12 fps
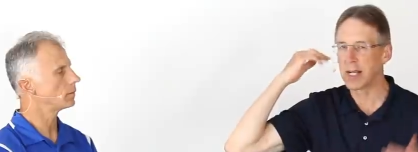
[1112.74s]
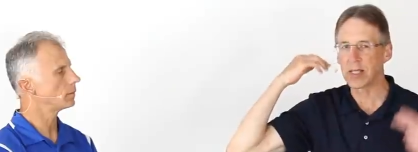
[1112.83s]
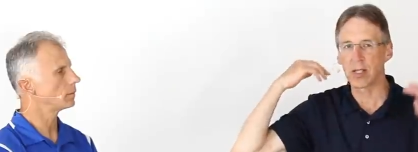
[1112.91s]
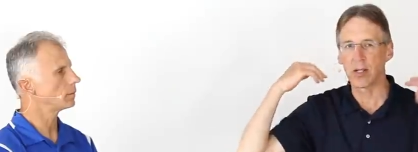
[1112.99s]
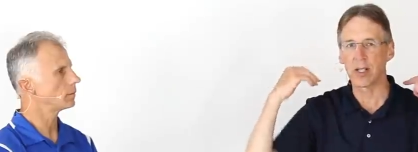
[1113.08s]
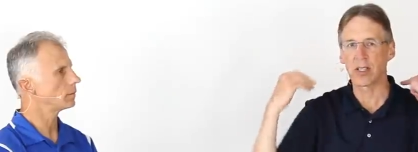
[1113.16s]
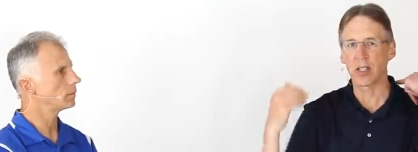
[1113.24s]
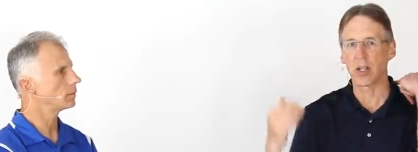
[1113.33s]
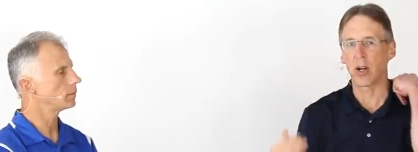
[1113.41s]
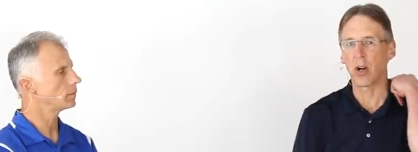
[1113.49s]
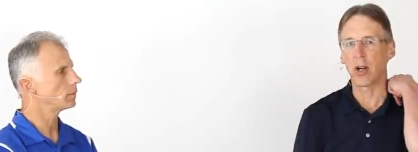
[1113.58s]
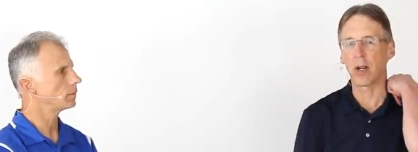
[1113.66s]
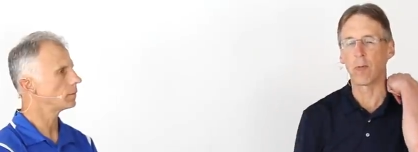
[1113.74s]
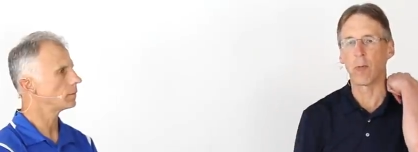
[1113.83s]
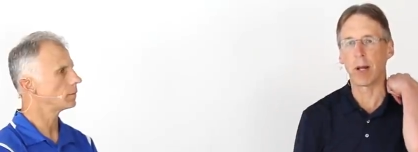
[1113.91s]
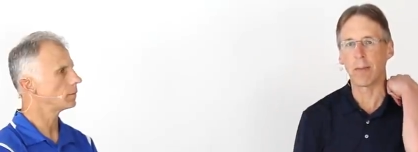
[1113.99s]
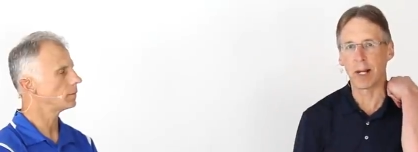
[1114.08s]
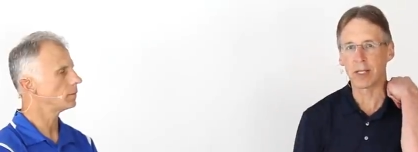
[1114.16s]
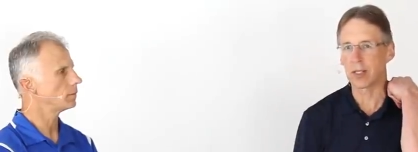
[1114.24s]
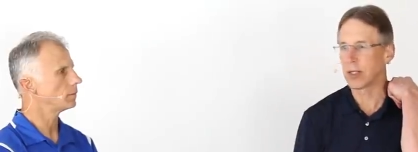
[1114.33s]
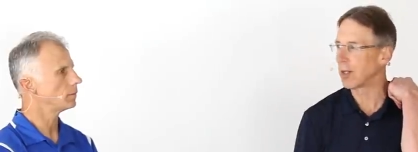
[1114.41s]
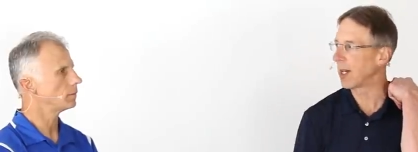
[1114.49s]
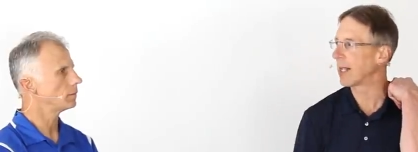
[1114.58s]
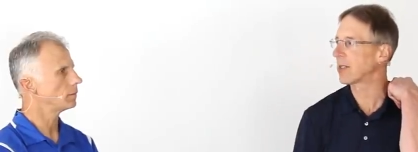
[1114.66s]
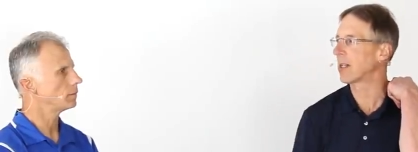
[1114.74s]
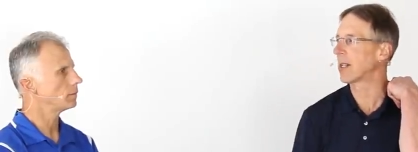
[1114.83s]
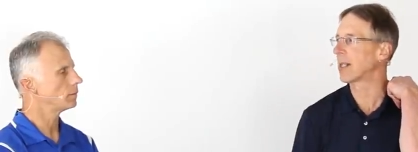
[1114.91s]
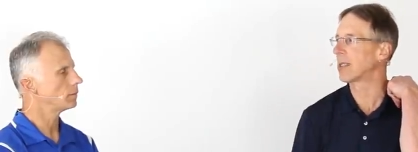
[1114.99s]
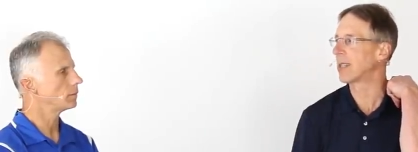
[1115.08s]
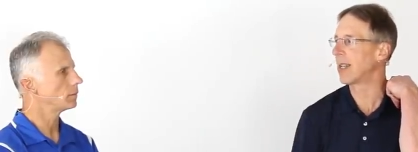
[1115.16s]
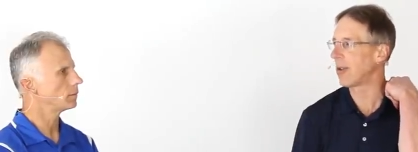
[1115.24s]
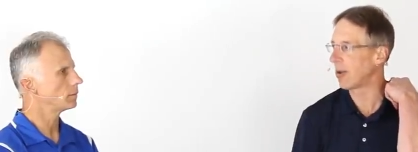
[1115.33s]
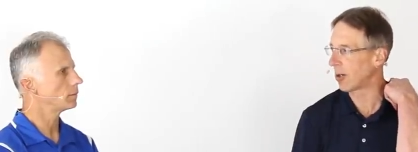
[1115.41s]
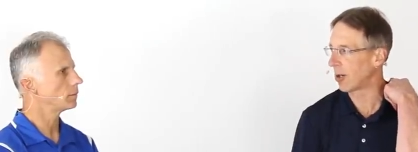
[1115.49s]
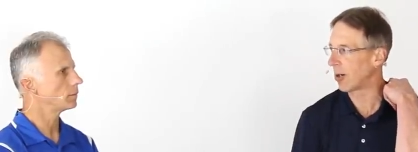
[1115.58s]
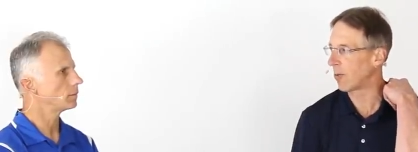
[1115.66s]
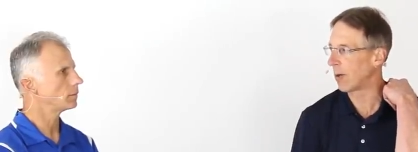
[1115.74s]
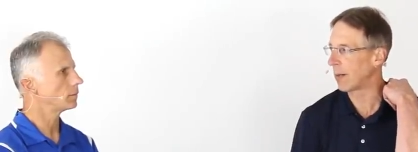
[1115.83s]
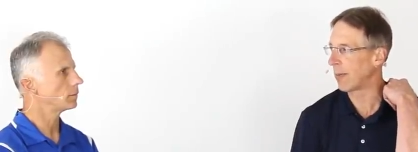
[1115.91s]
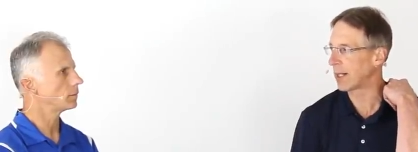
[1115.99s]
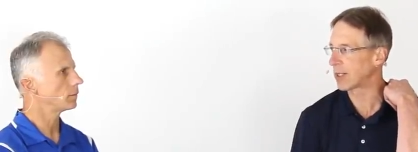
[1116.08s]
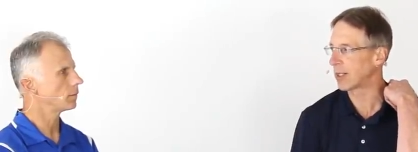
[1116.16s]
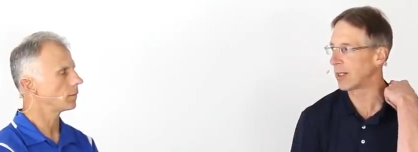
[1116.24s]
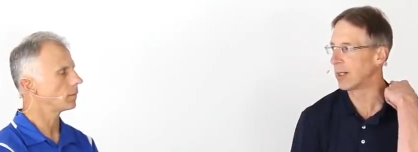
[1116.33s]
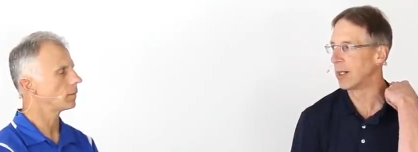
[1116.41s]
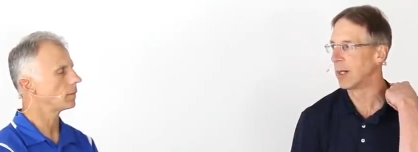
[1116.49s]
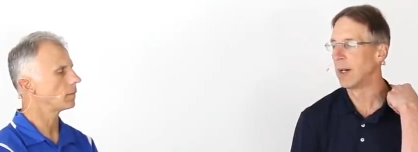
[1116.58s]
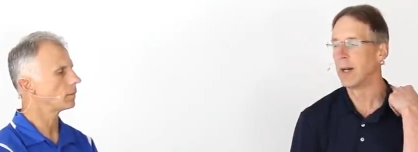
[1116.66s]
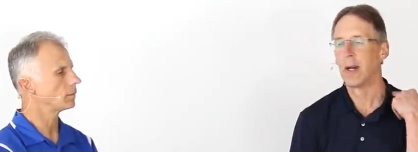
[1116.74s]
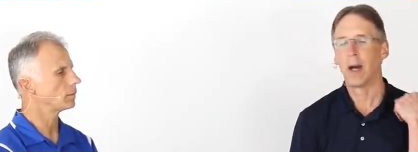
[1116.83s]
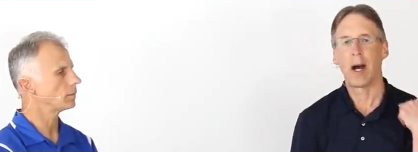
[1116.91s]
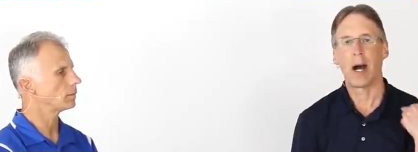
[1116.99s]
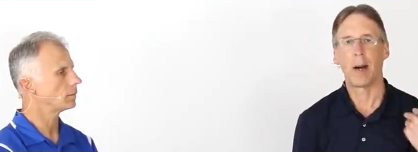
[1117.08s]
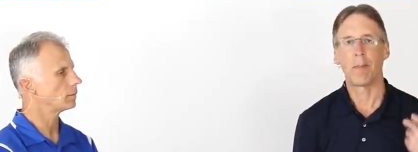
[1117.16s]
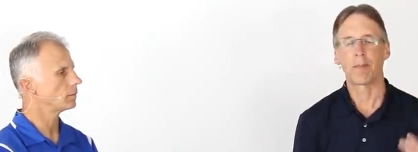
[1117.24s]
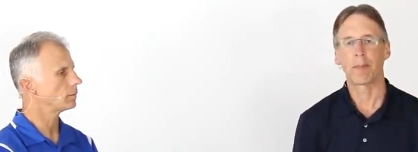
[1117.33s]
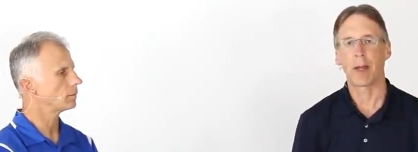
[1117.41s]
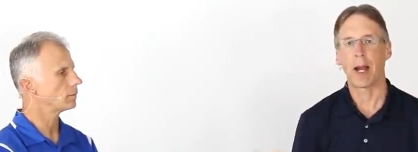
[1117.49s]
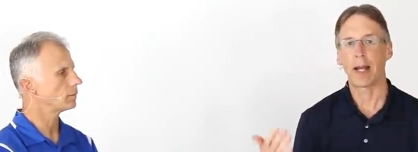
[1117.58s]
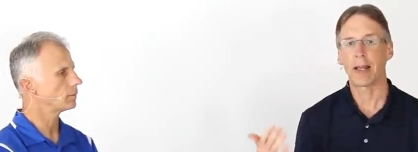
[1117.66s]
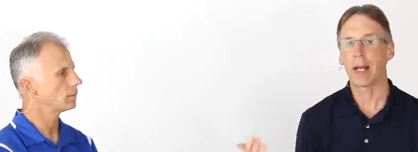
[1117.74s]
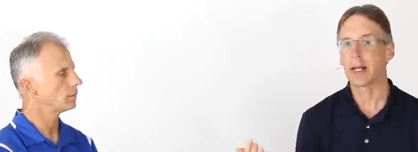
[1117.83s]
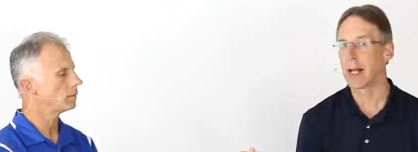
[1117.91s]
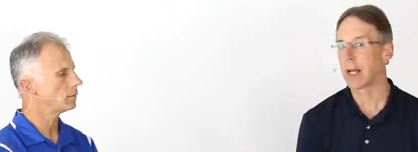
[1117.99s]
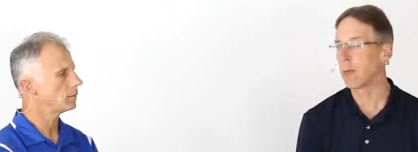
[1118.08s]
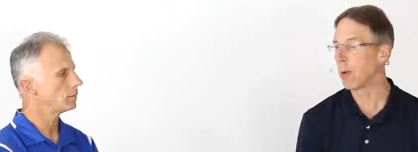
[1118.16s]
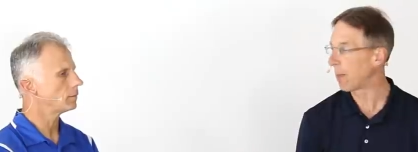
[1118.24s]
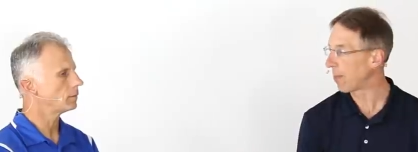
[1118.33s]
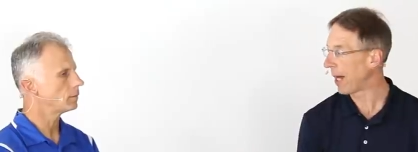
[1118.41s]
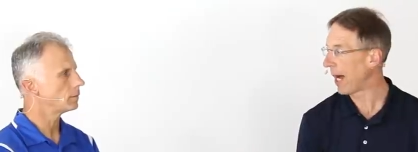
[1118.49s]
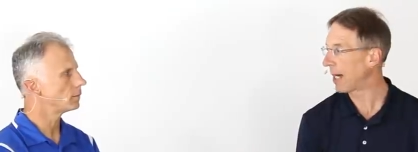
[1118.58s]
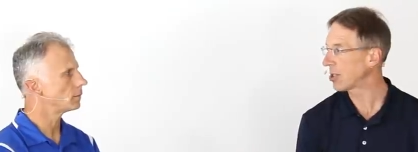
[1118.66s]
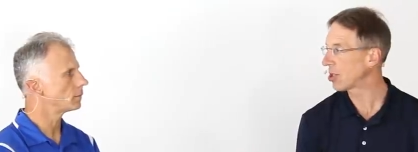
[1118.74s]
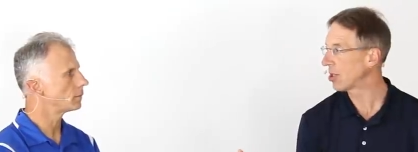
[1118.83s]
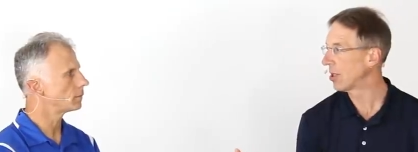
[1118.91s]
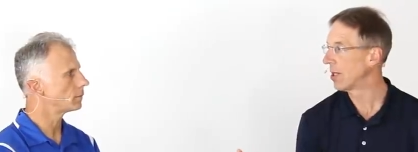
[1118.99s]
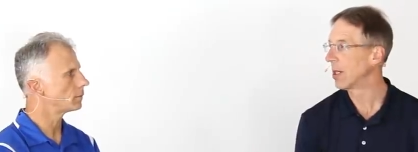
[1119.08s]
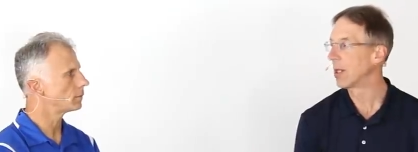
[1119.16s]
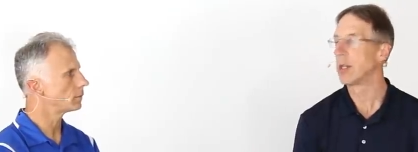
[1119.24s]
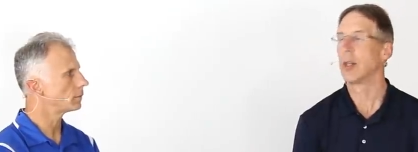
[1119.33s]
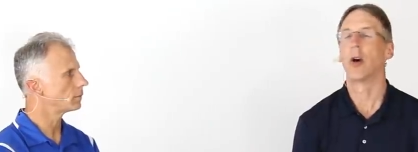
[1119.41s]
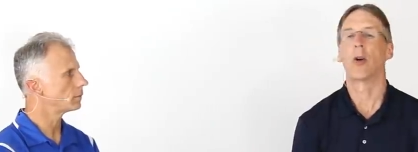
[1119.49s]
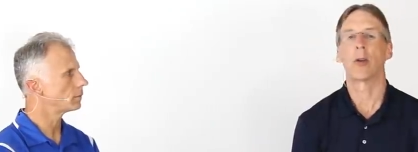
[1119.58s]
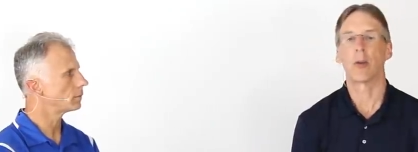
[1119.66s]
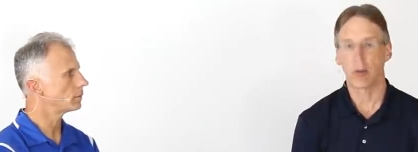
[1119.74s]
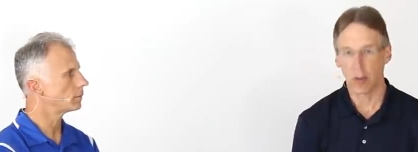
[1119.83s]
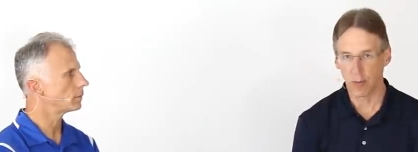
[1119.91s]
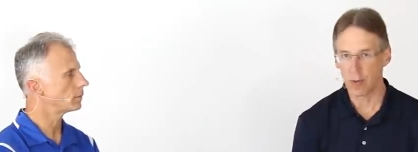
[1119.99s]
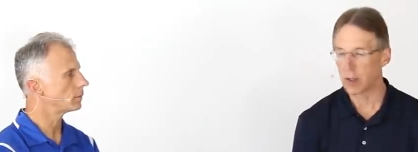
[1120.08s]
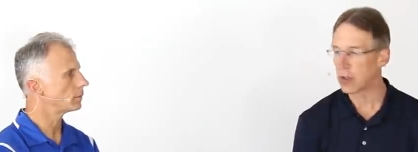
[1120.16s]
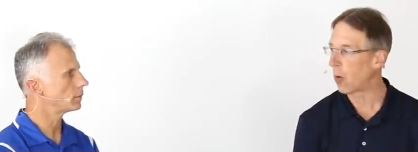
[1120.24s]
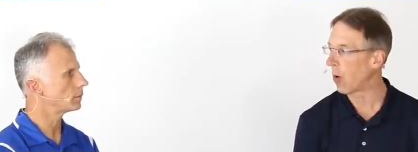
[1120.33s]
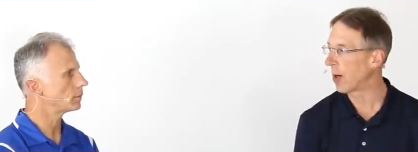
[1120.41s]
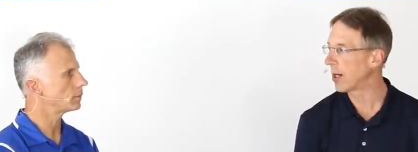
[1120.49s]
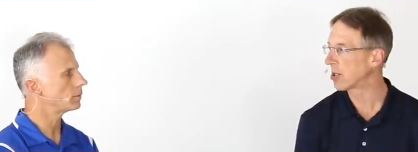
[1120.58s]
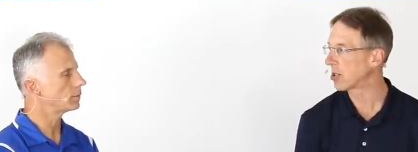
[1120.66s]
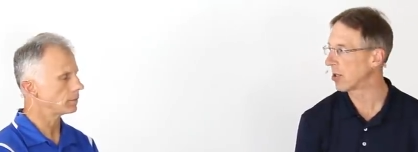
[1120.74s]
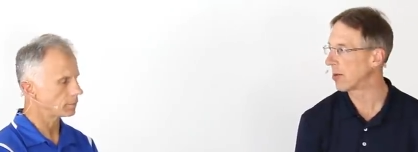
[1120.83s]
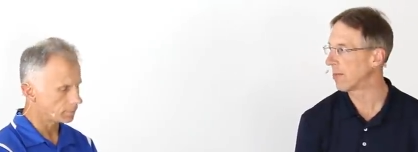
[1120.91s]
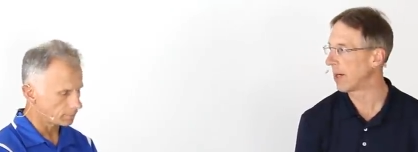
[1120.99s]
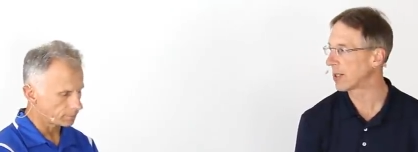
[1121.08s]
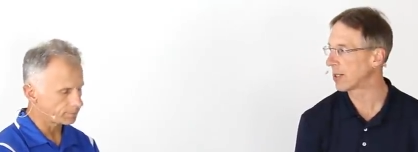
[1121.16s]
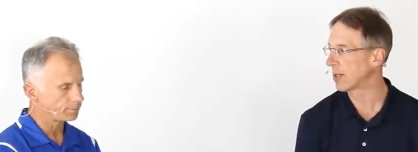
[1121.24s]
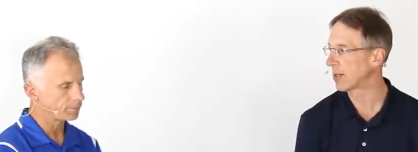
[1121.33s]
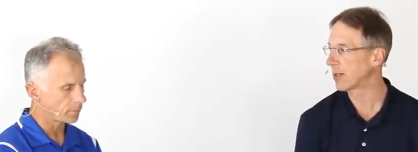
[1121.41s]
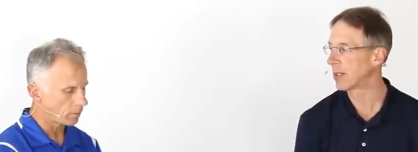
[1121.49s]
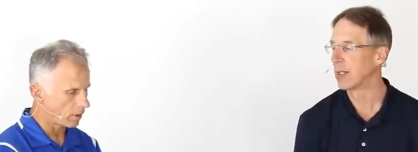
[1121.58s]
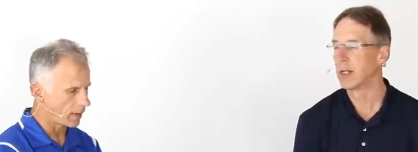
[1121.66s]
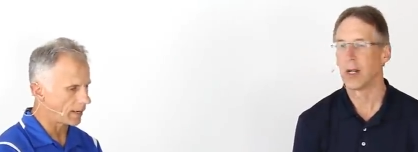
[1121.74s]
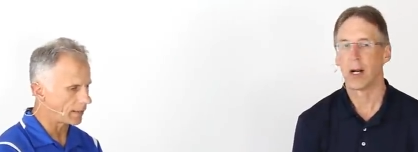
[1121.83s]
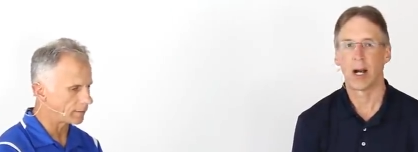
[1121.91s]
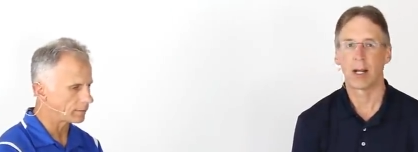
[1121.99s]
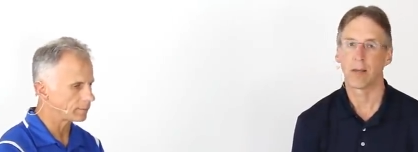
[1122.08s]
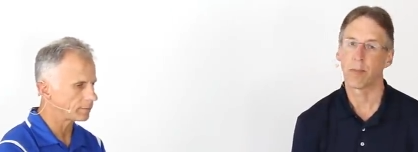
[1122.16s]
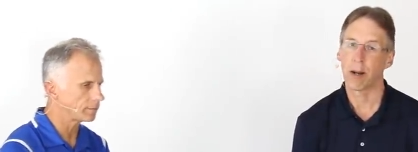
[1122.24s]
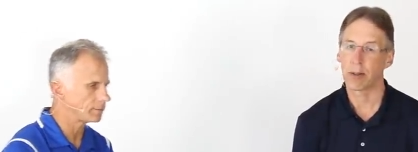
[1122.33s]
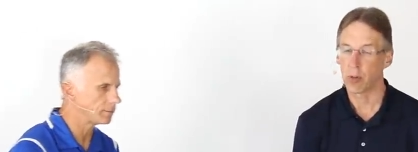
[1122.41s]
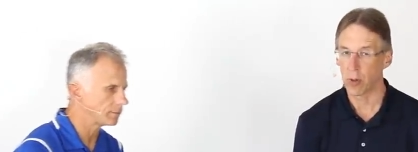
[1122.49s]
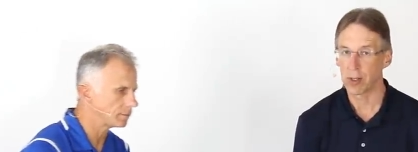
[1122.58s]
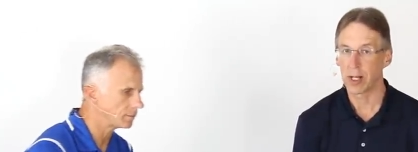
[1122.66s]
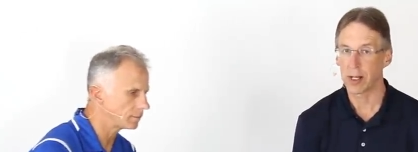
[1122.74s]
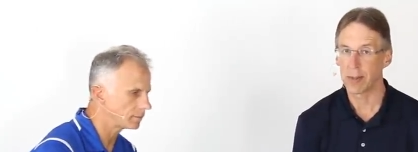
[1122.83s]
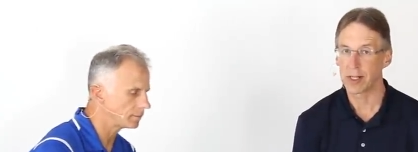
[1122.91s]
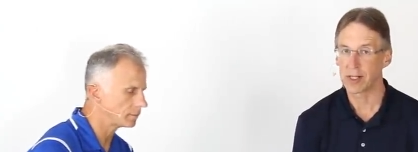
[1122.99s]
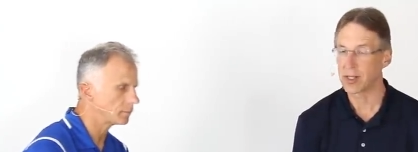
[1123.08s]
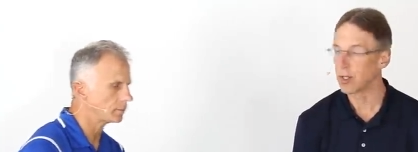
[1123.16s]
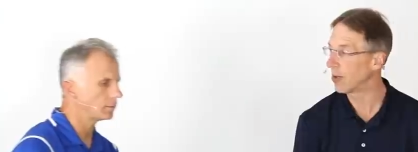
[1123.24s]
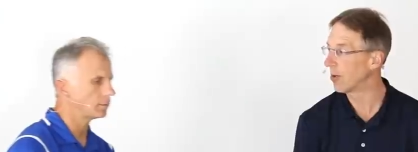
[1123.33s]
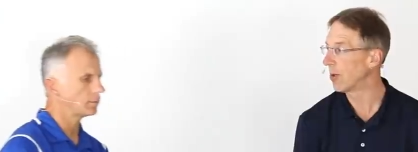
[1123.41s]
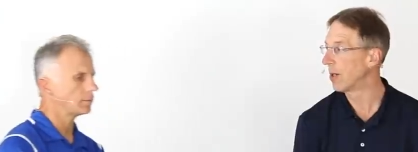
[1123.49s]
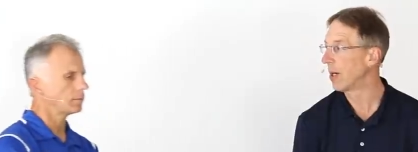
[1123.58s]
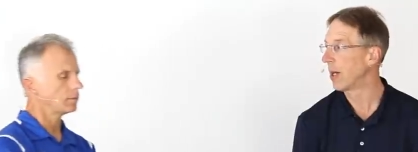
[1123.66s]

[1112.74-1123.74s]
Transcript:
Speaker 1: muscle it's going to hurt in one muscle it's going to continue to hurt one muscle um, i think like whiplash you know, you, you tore a certain muscles, right. Uh, you probably tore ligaments too,